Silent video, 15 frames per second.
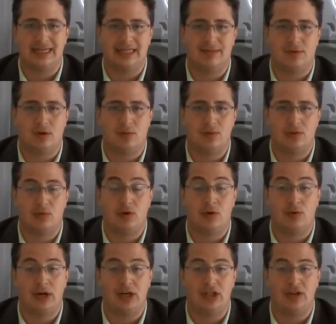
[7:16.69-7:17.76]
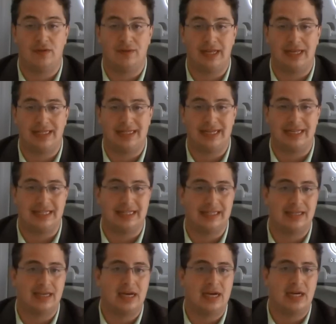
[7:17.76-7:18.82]
at the moment with a range of 10
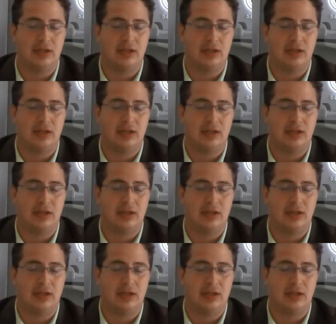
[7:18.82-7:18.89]
cents.